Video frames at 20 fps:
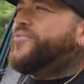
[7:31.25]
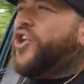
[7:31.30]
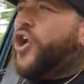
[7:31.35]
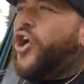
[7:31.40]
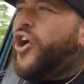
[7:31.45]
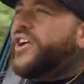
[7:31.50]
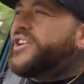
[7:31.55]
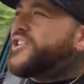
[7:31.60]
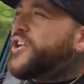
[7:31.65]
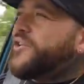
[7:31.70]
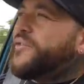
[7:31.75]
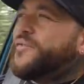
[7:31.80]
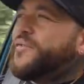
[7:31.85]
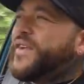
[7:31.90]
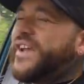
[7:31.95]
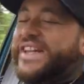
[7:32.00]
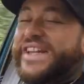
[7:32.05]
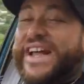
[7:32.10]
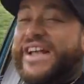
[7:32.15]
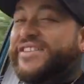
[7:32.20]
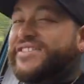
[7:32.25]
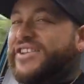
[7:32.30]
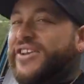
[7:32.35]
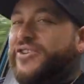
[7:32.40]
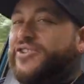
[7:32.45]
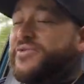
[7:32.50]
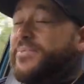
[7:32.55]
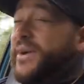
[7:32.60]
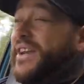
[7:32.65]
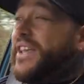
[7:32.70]
I don't think that's
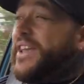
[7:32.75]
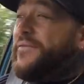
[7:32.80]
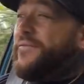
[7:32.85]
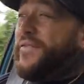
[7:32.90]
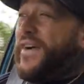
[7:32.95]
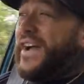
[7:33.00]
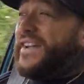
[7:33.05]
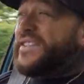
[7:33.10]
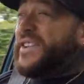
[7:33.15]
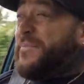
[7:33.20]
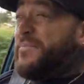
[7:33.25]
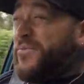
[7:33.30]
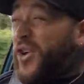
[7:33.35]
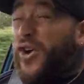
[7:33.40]
loads of money. In fact,